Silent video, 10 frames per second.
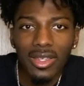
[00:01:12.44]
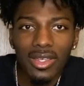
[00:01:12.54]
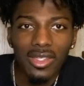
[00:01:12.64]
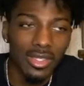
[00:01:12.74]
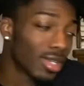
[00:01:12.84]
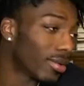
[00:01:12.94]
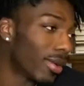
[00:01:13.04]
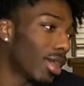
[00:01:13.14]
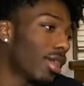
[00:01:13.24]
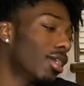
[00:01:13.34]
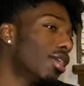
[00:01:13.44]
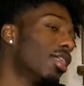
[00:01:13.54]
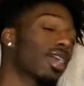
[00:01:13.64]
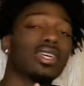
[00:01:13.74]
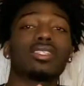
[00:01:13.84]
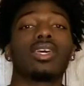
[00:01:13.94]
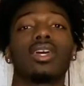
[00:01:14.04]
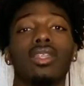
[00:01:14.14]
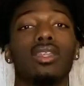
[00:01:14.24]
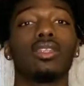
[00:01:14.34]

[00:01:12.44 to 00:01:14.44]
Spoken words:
So anyway, like I said,